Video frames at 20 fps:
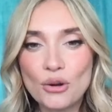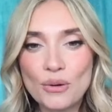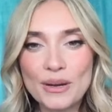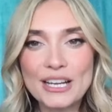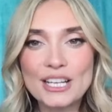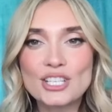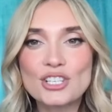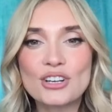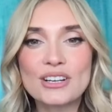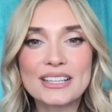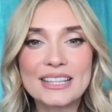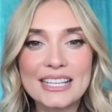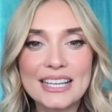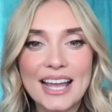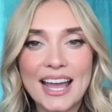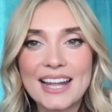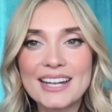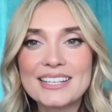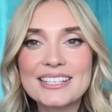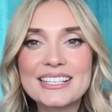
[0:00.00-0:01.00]
the creature at
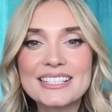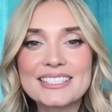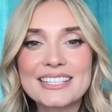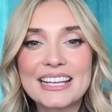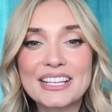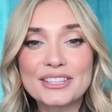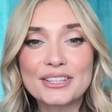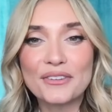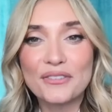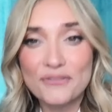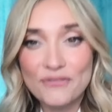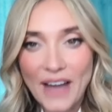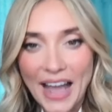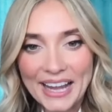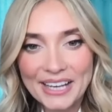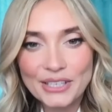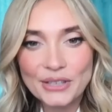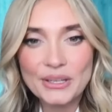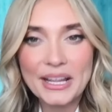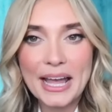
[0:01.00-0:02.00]
the end is like the
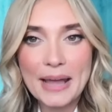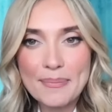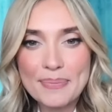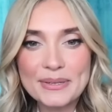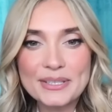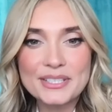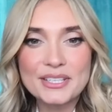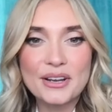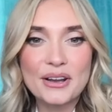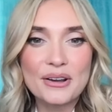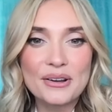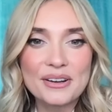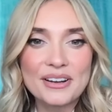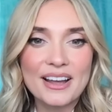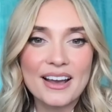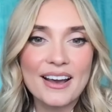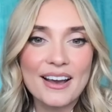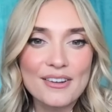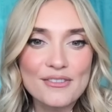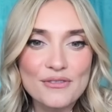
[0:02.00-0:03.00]
final
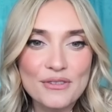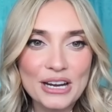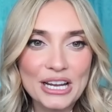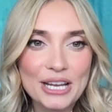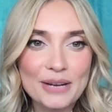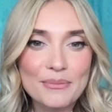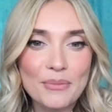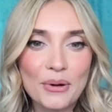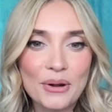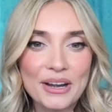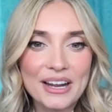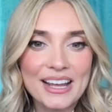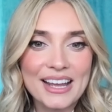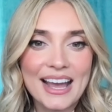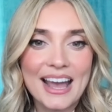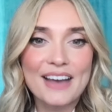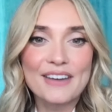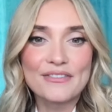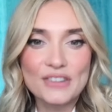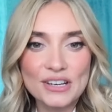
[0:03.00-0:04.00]
episode of Rick and
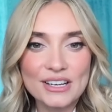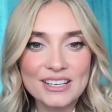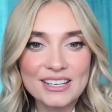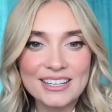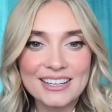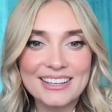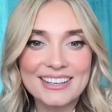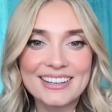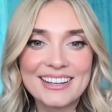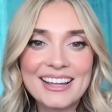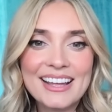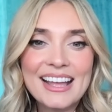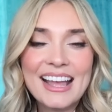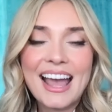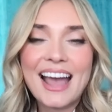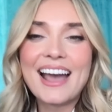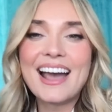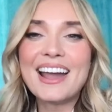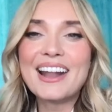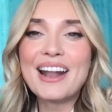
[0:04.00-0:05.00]
Morty ever.
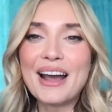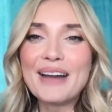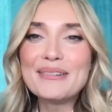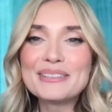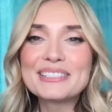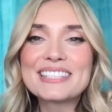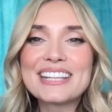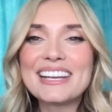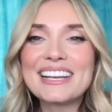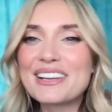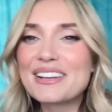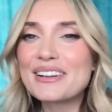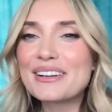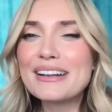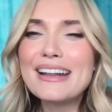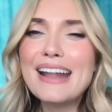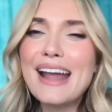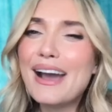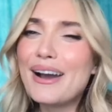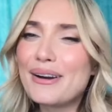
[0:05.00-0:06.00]
And I was like,
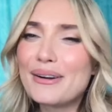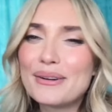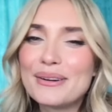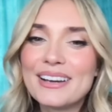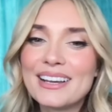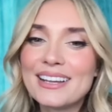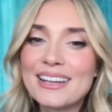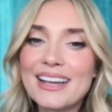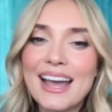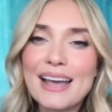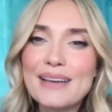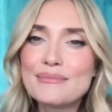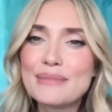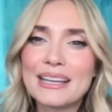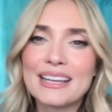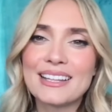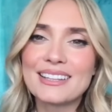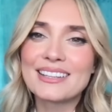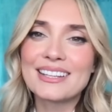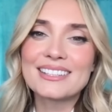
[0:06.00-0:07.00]
no,
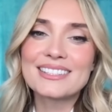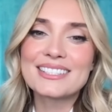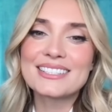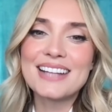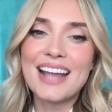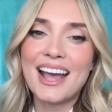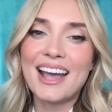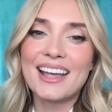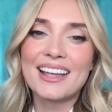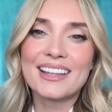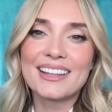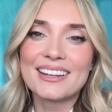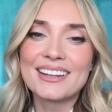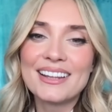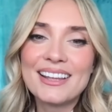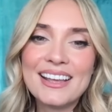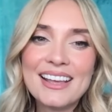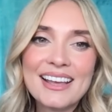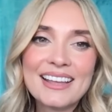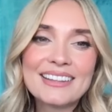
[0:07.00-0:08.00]
Emmett, that's not
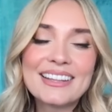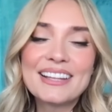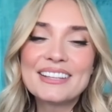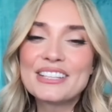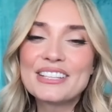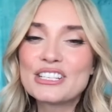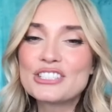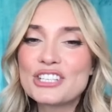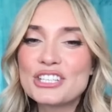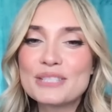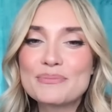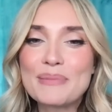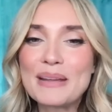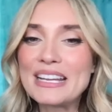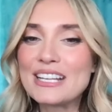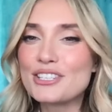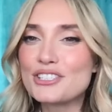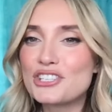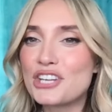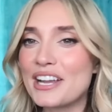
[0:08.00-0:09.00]
that they're just
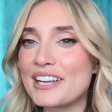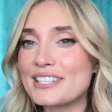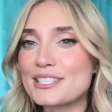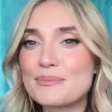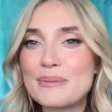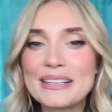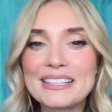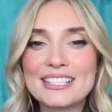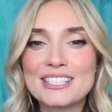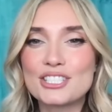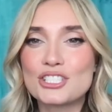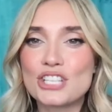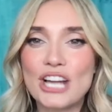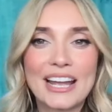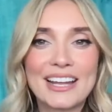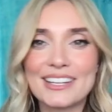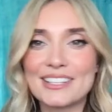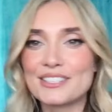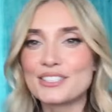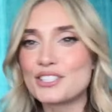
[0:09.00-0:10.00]
being chased by this
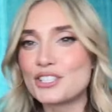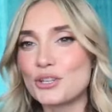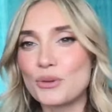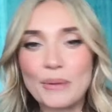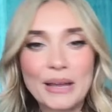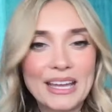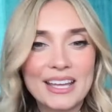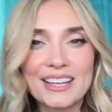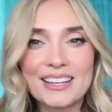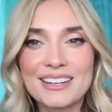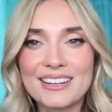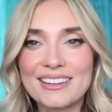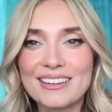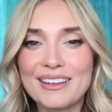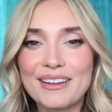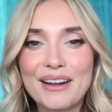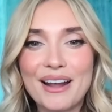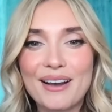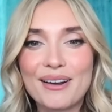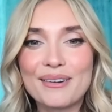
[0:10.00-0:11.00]
giant squid,
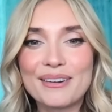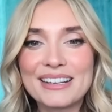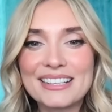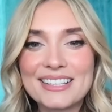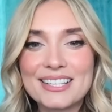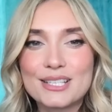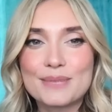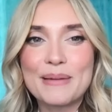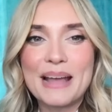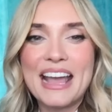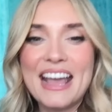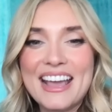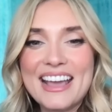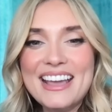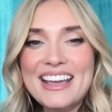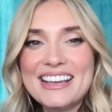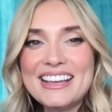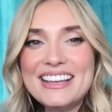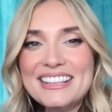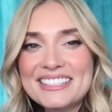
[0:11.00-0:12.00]
you know, in
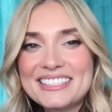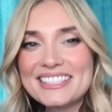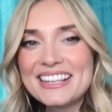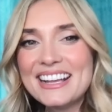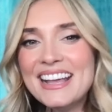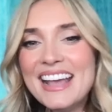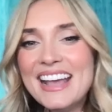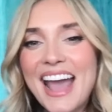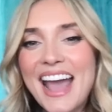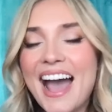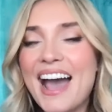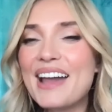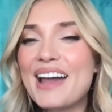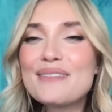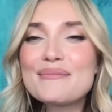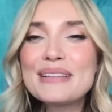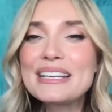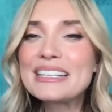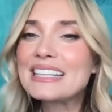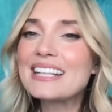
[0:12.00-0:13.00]
space.
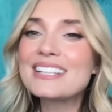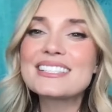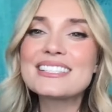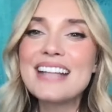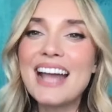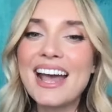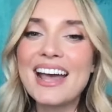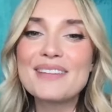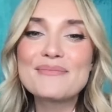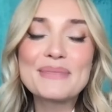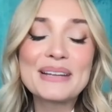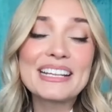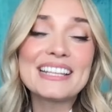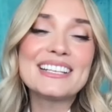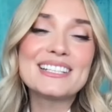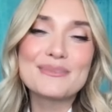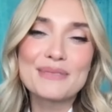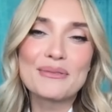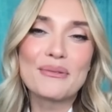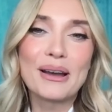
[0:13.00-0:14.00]
and I'm like, that's not, but
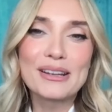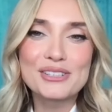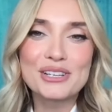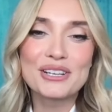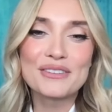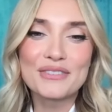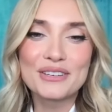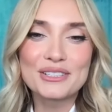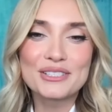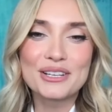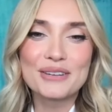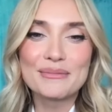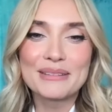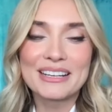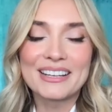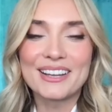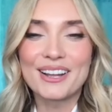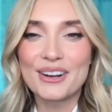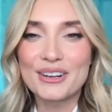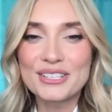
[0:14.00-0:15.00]
he's been watching it for so
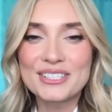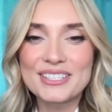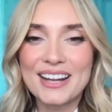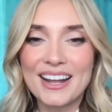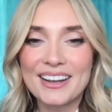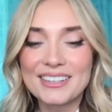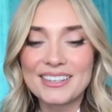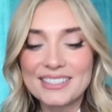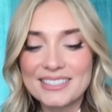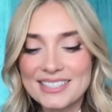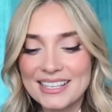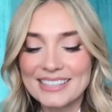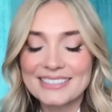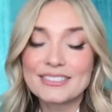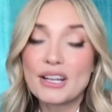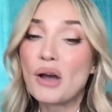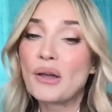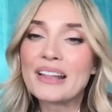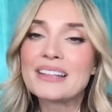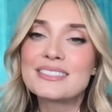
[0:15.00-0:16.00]
many years now. He's
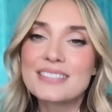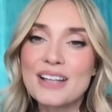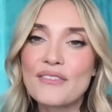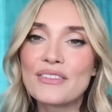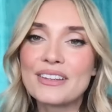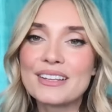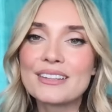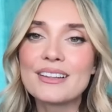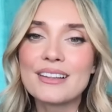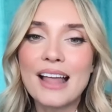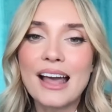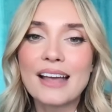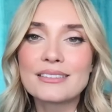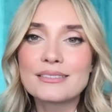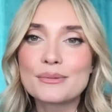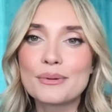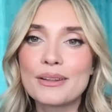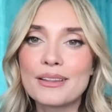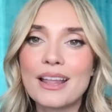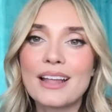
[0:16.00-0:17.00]
like, no, that's definitely the
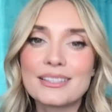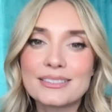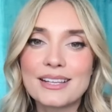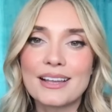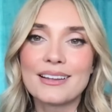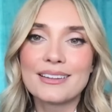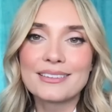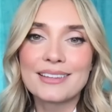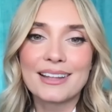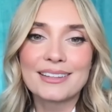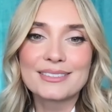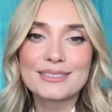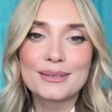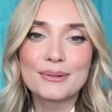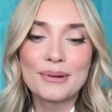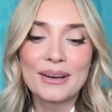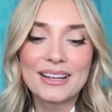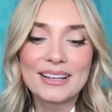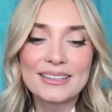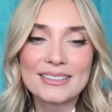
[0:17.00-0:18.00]
last one. That's it. That's
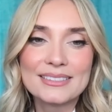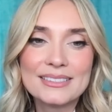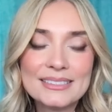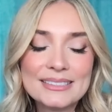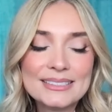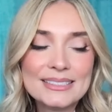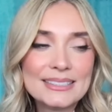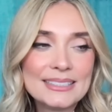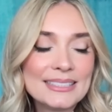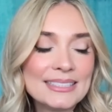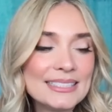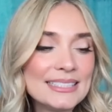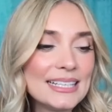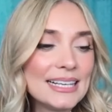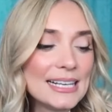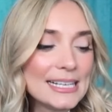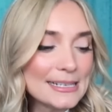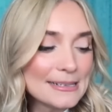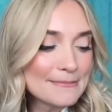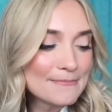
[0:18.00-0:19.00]
the one.
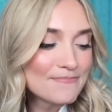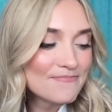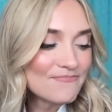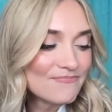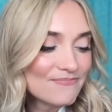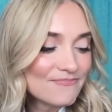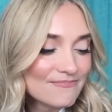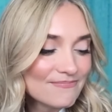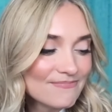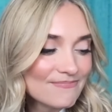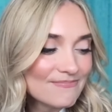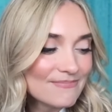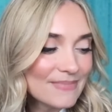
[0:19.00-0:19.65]
Um,